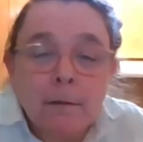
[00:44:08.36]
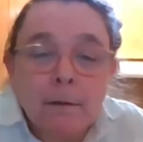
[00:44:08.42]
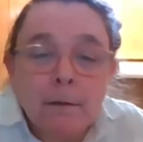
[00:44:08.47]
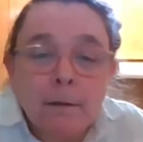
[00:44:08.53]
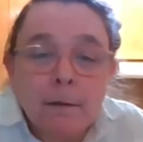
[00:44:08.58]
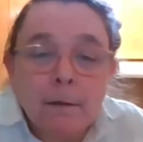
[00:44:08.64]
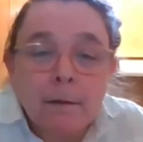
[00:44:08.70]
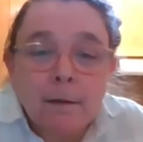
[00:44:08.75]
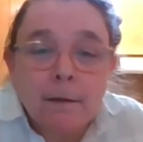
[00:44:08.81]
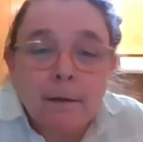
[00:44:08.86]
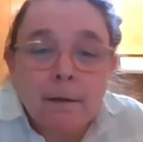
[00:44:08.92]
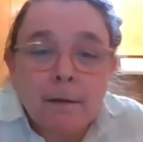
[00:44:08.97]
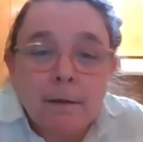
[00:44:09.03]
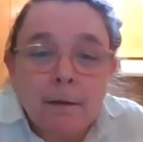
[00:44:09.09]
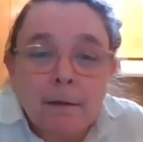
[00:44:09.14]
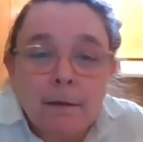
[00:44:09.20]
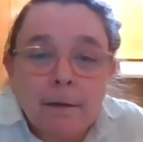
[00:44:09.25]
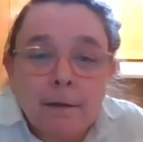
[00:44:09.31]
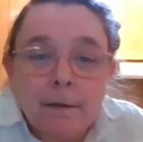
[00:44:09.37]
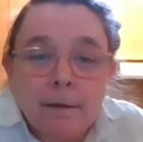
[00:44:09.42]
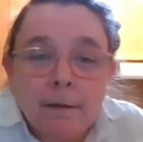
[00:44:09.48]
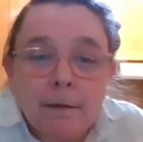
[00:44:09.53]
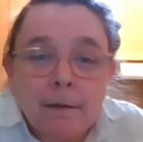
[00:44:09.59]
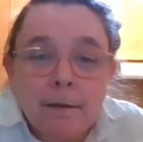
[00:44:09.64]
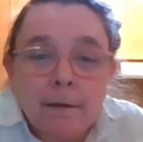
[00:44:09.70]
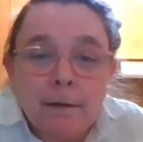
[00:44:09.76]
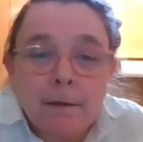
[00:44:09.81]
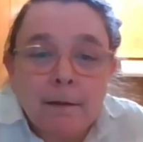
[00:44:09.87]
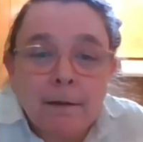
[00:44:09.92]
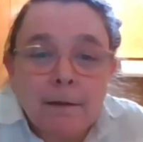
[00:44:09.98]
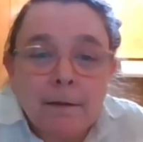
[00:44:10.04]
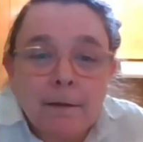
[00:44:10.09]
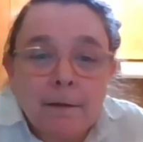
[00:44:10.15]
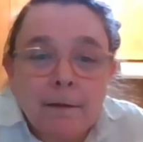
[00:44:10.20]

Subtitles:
No one is speaking in this clip.